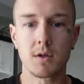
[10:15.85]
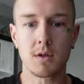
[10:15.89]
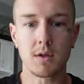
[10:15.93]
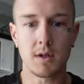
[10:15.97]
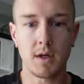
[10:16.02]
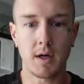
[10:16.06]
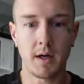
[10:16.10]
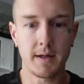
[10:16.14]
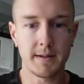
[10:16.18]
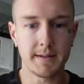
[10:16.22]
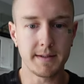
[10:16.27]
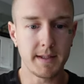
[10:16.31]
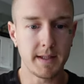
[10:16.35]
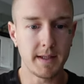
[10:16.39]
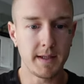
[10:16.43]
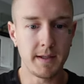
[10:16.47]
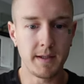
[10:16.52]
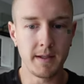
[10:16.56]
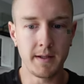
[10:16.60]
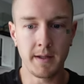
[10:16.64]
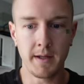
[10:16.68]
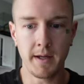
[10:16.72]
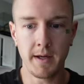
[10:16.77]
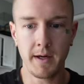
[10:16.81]
content
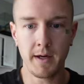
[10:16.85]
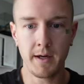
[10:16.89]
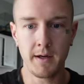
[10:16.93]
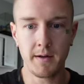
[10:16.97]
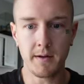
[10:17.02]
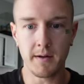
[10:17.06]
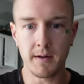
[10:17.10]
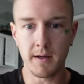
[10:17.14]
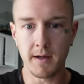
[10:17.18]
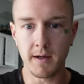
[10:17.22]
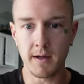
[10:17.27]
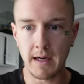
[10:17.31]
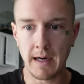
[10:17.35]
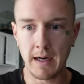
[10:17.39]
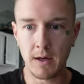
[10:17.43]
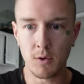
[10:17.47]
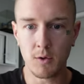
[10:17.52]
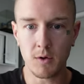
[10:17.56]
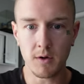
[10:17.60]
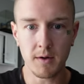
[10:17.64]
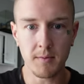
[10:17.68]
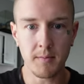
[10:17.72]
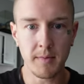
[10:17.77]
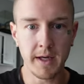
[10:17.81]
in there that I
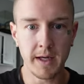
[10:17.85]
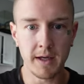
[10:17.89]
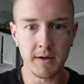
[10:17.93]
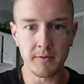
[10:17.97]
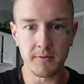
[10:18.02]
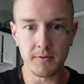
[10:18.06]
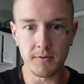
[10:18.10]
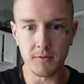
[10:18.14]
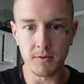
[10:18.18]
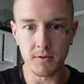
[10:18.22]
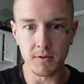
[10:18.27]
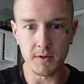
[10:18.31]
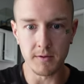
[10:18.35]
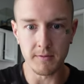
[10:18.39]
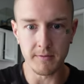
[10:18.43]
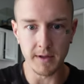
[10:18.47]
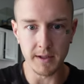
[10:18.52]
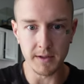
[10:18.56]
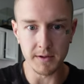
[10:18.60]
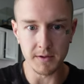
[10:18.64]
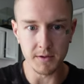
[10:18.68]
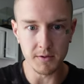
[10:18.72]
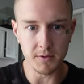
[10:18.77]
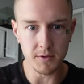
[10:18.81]
will get banned for if I
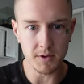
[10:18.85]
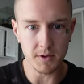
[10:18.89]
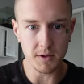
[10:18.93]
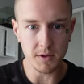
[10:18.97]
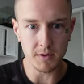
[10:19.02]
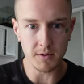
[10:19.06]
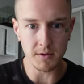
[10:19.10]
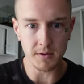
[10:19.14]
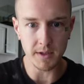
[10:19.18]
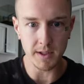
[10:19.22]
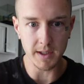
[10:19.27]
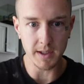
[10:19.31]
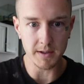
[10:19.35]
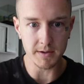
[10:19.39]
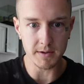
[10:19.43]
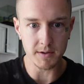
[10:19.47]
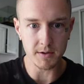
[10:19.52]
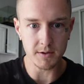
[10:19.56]
do show you guys.